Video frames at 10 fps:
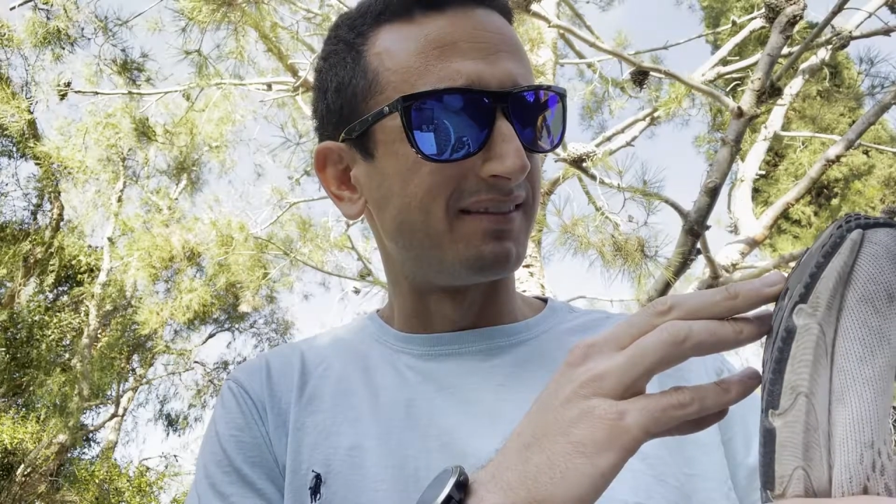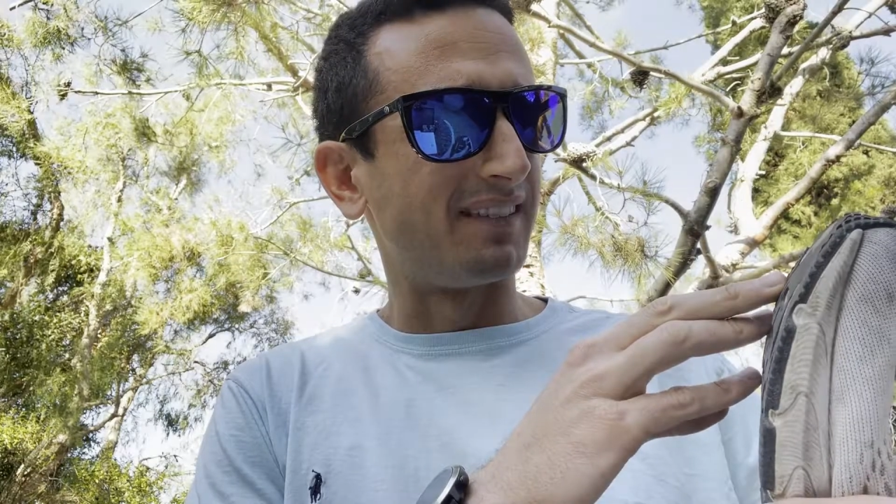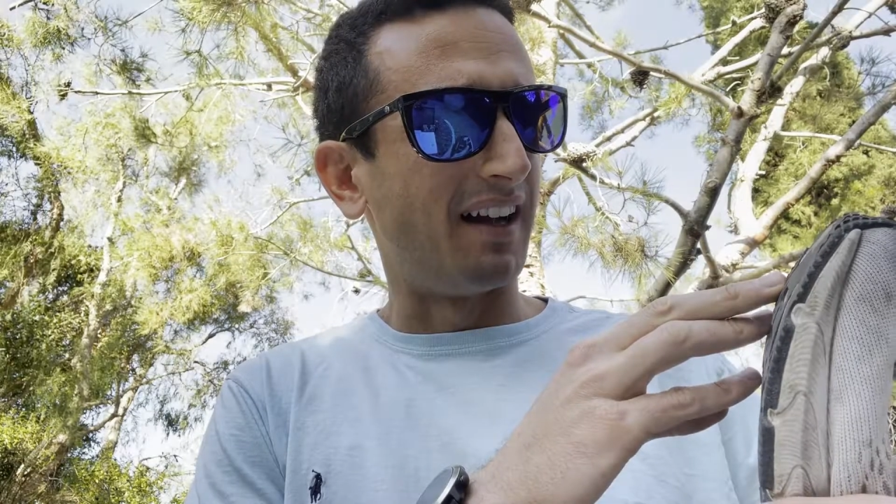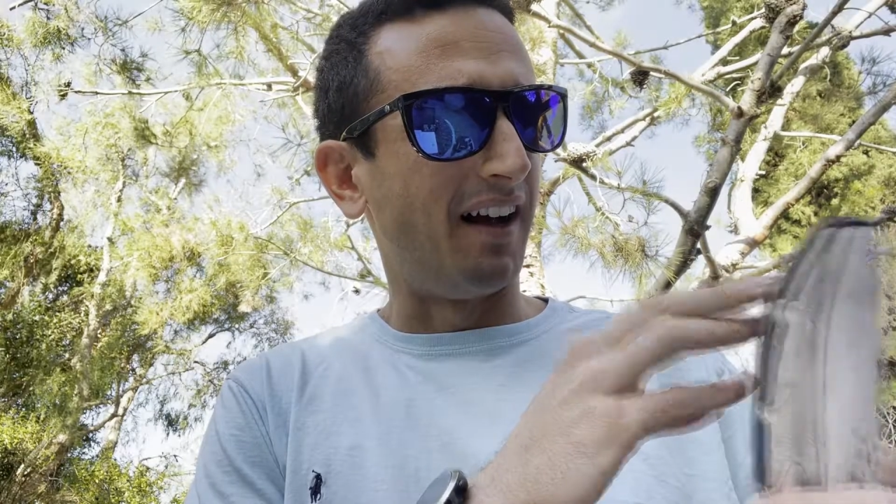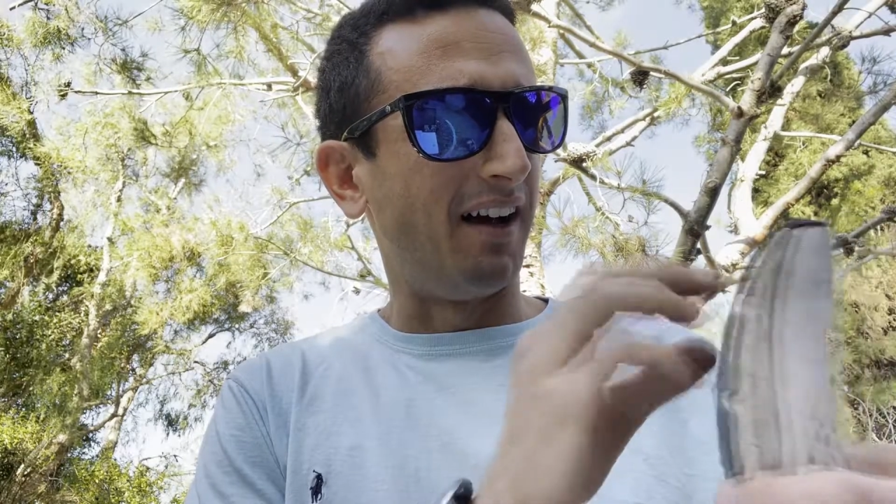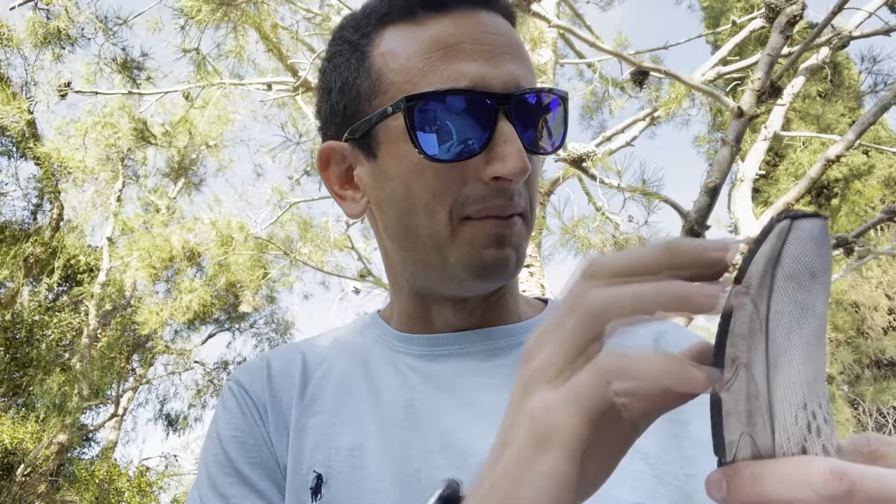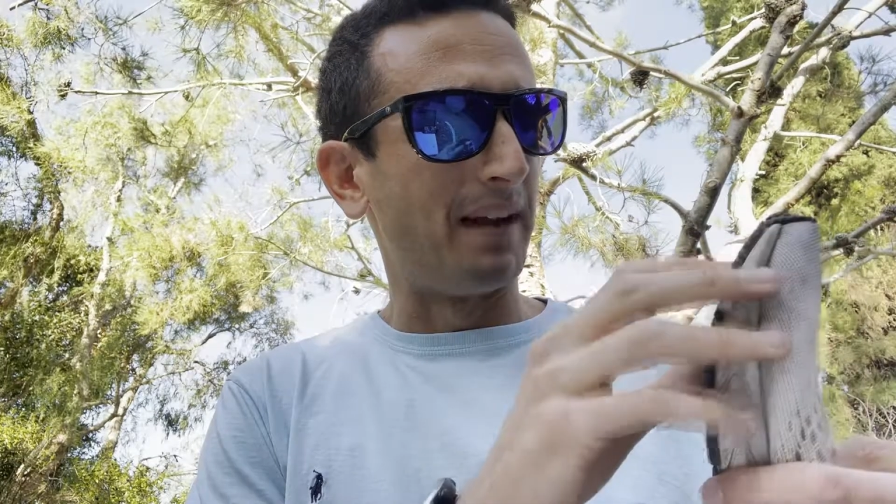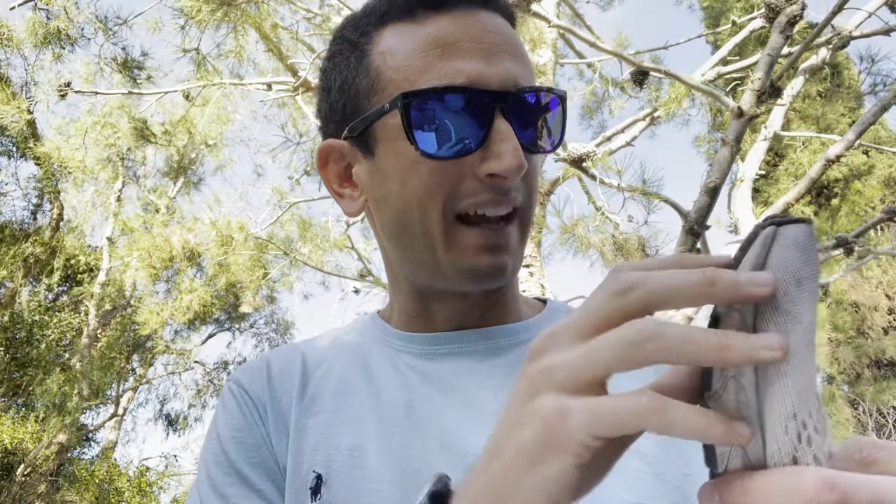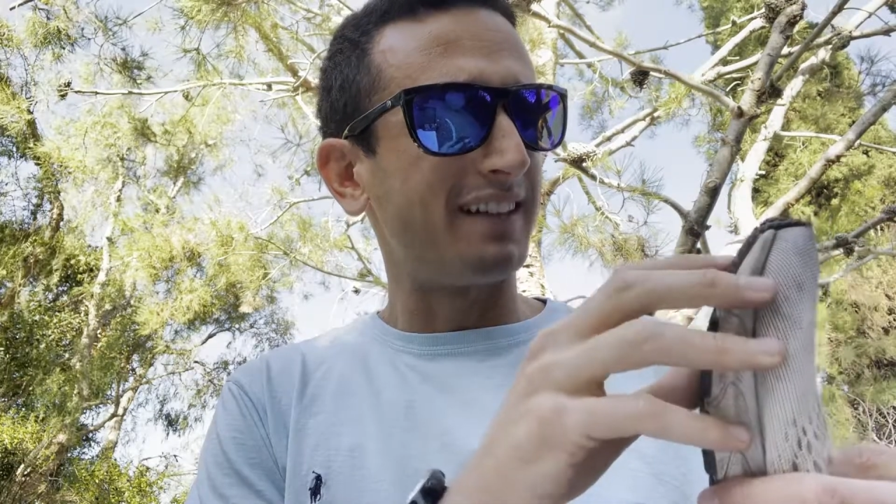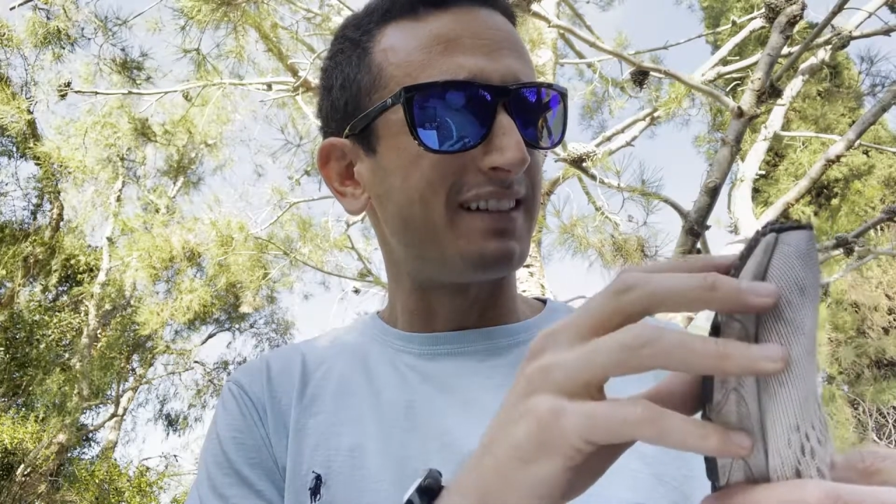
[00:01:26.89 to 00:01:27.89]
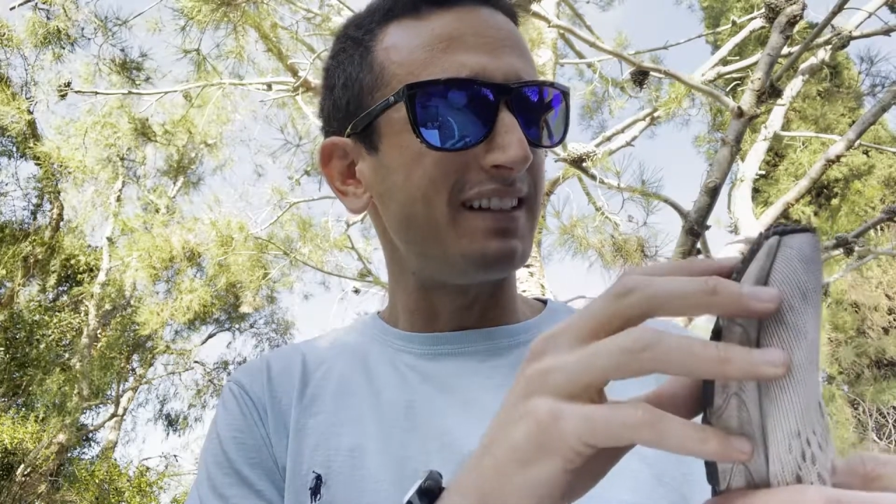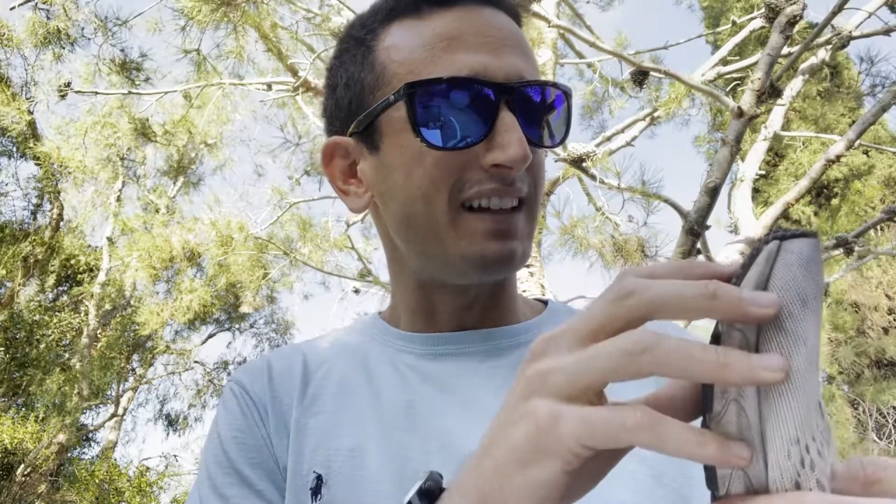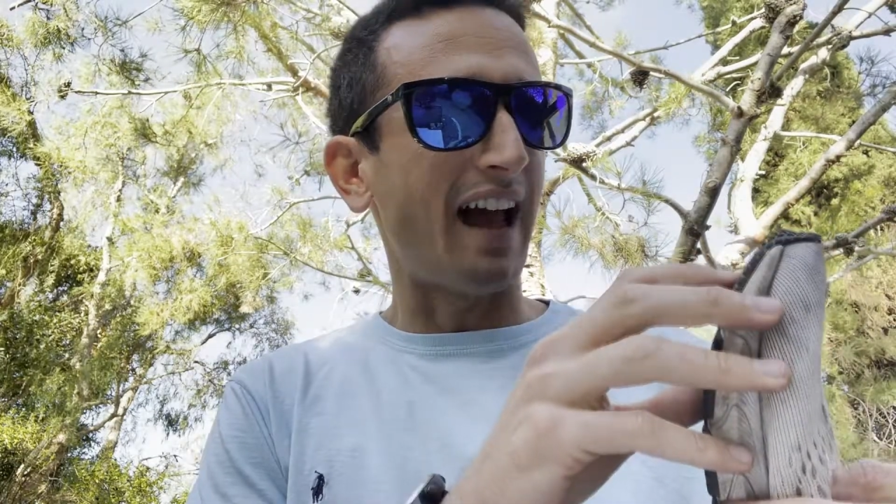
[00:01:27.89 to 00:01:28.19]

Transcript: And I could see it